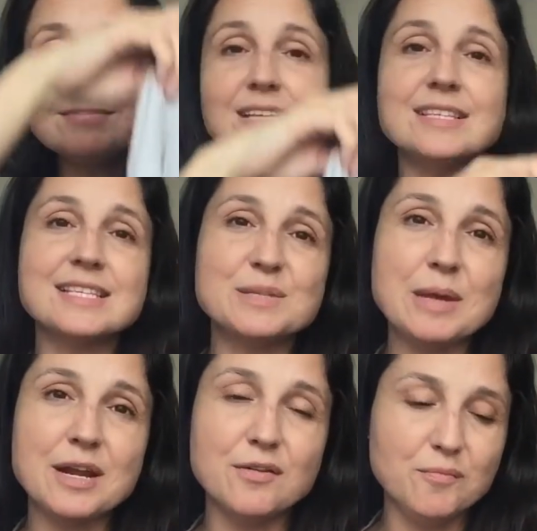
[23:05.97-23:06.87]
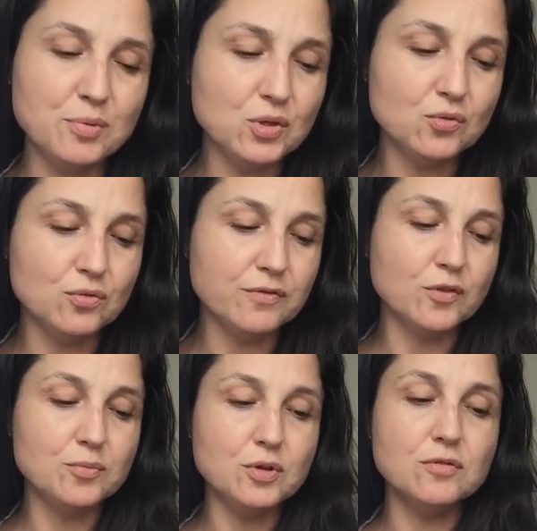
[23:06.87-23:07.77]
This is made out of beautiful,
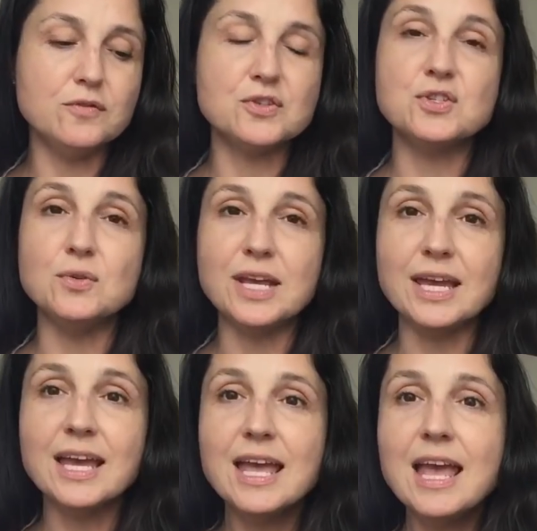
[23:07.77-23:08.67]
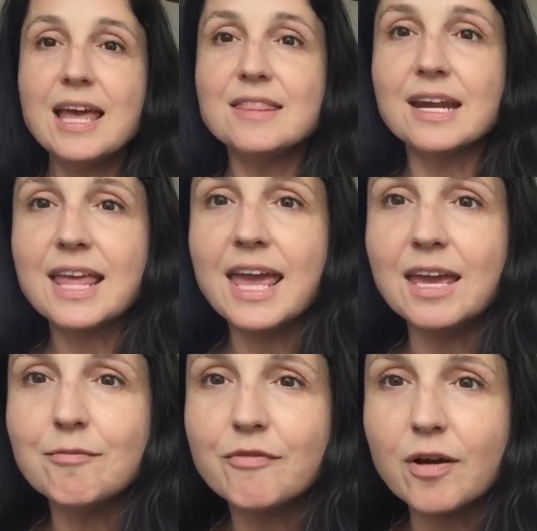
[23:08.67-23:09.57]
beautiful suiting that
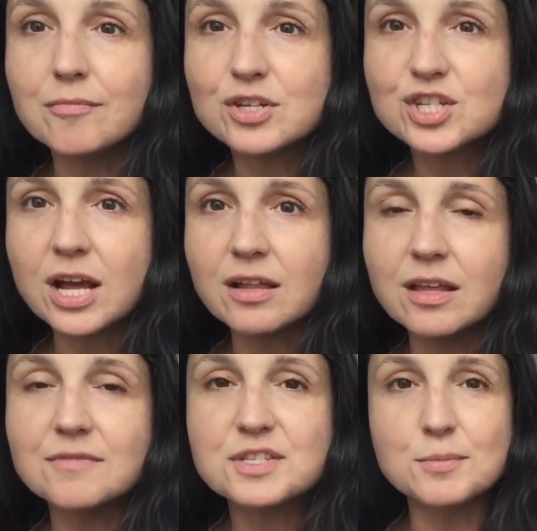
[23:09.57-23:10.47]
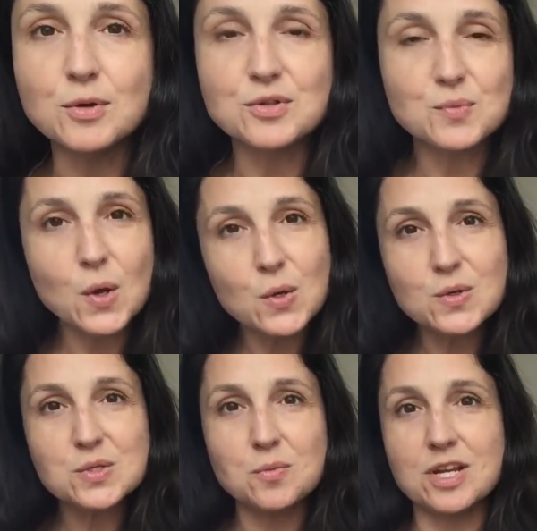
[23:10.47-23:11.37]
came from Michelle of Simone's
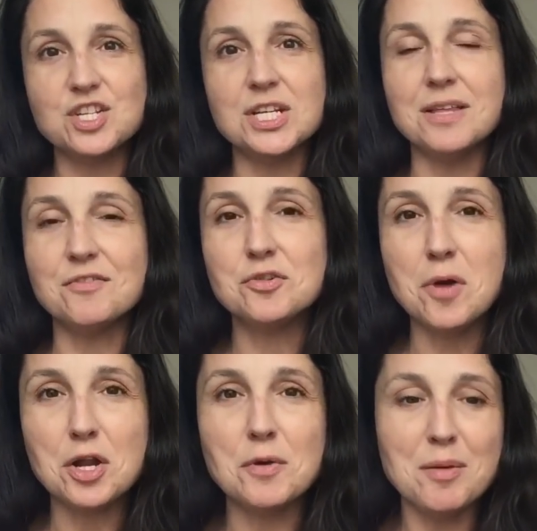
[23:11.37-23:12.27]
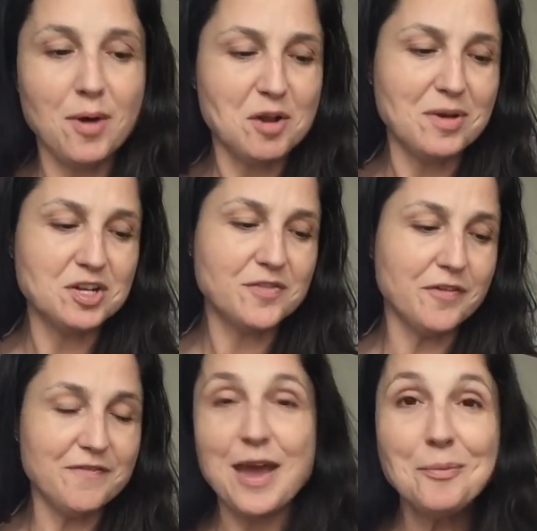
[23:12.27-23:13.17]
Rose. When she left Toronto, I bought a bunch of her
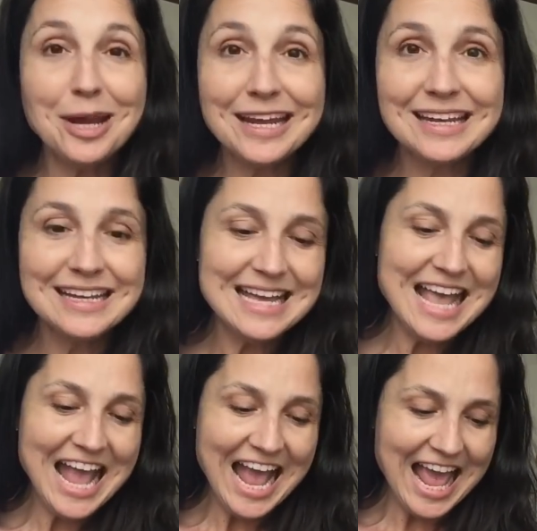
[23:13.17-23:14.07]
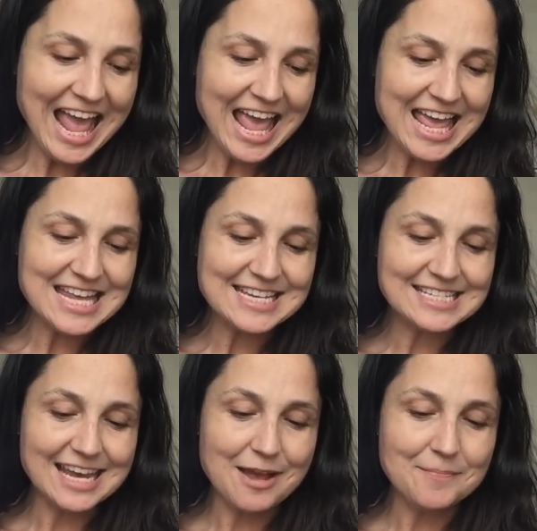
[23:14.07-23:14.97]
fabric and
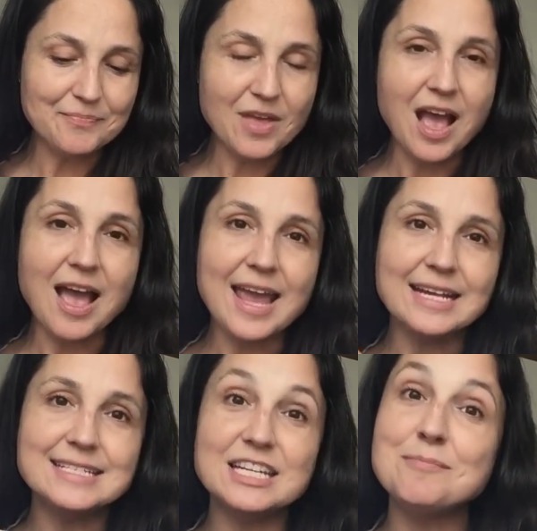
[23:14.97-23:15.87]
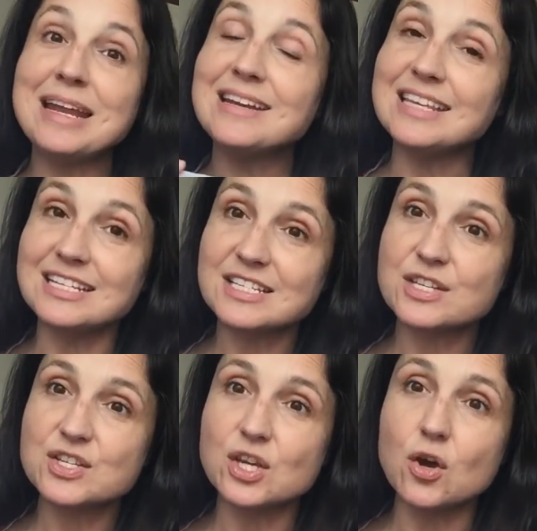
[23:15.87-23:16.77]
I did mend
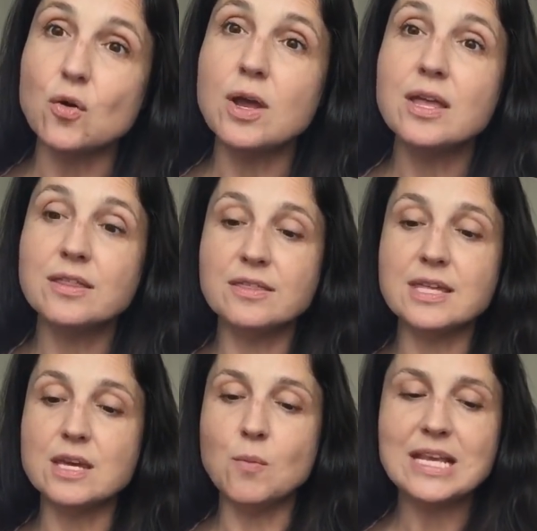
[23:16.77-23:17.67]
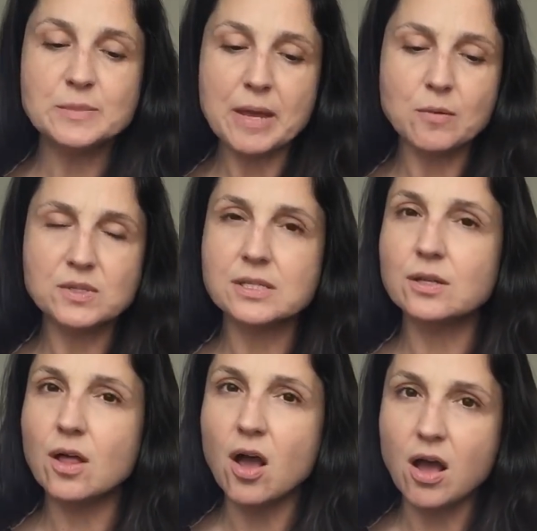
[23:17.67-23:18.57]
these. So the waistband was a
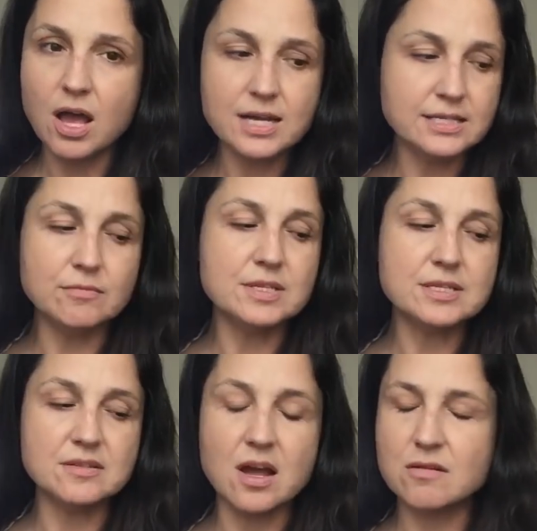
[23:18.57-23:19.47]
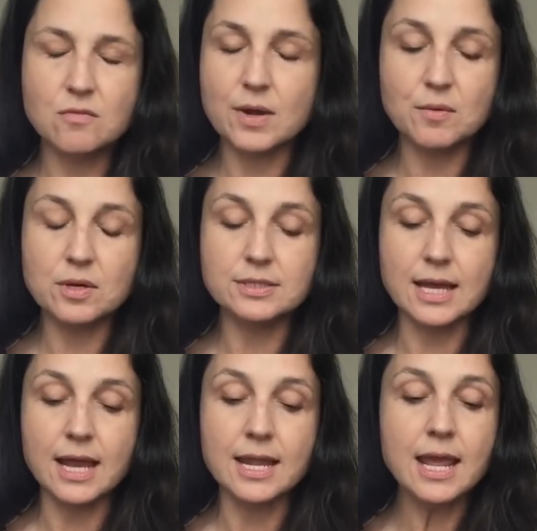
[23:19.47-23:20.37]
little odd. It was not quite well
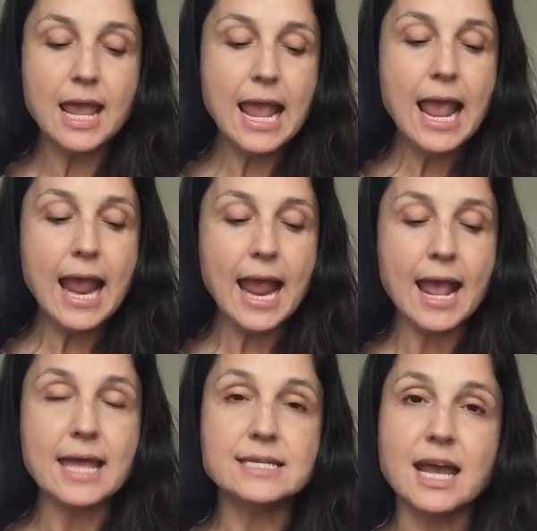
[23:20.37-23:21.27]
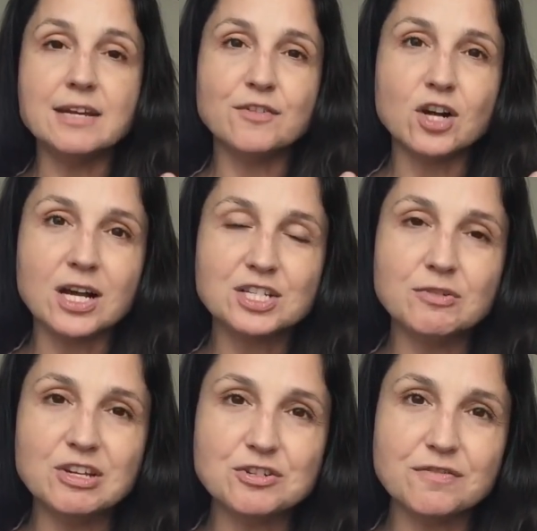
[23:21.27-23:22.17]
done and I'd forgot to
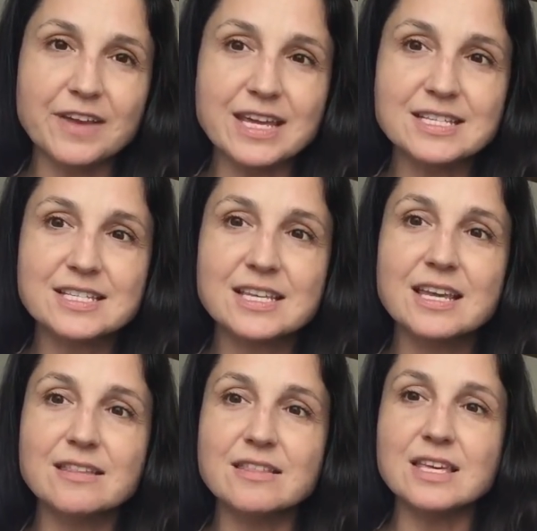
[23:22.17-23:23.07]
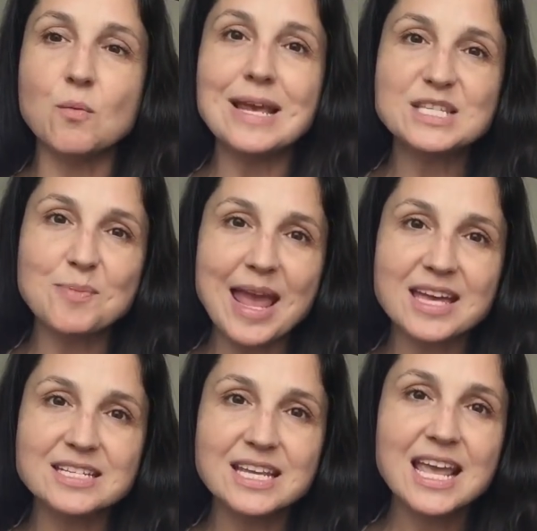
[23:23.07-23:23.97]
interface the waistband.